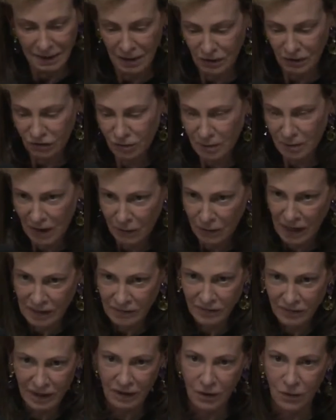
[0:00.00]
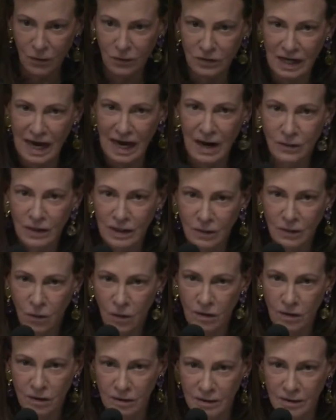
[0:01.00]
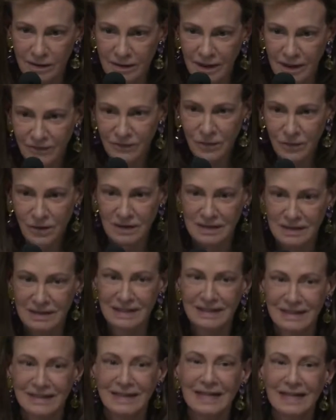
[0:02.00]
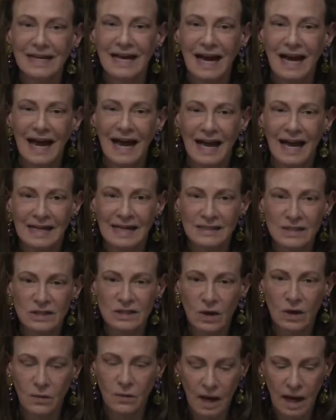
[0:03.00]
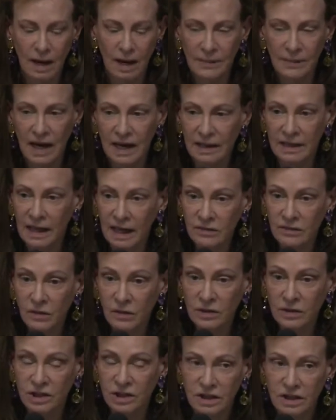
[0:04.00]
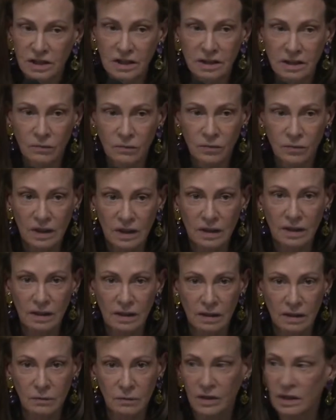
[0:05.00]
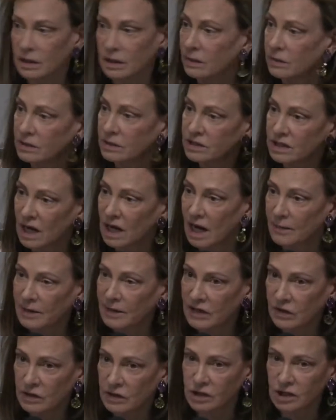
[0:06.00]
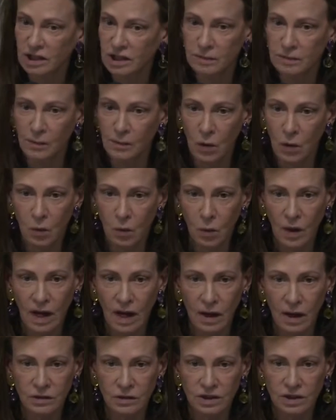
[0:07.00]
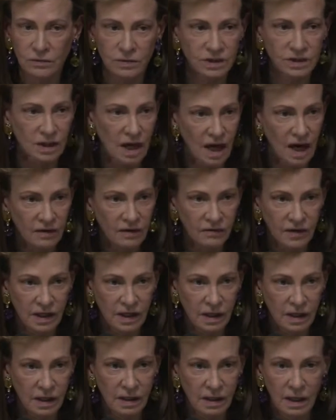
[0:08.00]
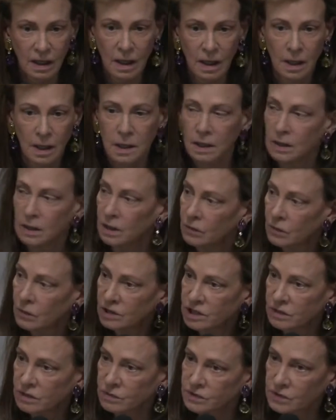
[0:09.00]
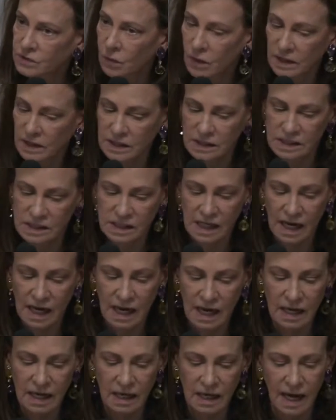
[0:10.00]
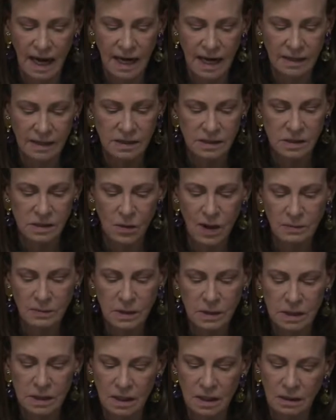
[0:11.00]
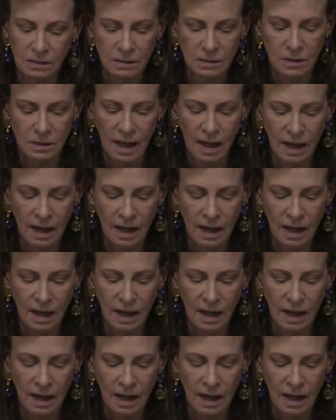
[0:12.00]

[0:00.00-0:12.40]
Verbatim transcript: to my right, they go down in order. Course. And so, um, and I thought she did a really, really good job. I thought she spoke well, she was confident, she knew what she was going to say, and so I'm just going to,